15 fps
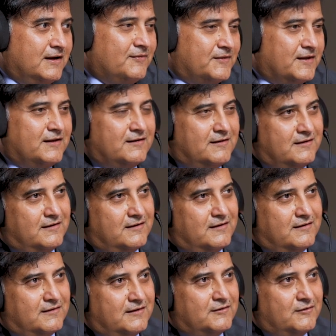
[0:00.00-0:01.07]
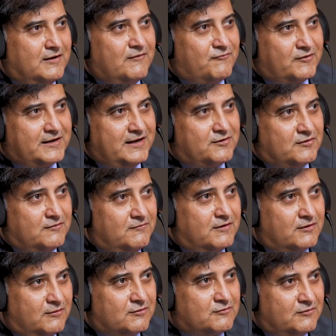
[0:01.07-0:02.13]
and then you have to get your
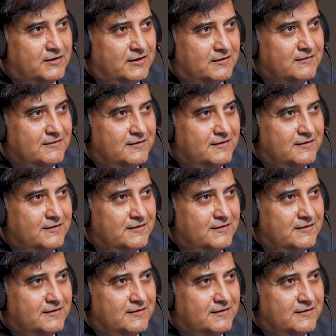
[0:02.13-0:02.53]
work also done.